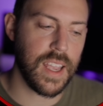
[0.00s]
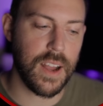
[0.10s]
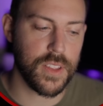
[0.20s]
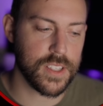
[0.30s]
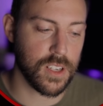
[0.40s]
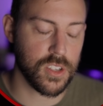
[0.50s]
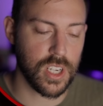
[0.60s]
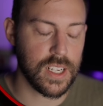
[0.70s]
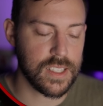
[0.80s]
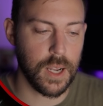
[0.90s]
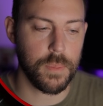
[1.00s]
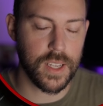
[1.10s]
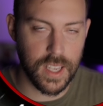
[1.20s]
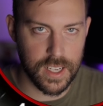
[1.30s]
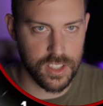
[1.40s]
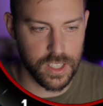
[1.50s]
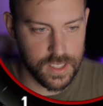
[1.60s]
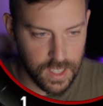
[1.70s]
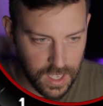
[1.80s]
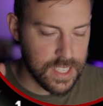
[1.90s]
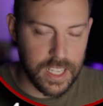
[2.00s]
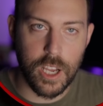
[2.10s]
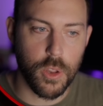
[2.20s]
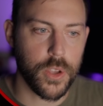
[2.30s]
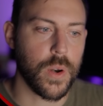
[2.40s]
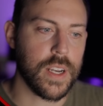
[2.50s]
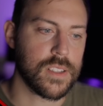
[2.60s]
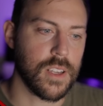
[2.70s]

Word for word: how this all shakes out. But again, just take that with a grain of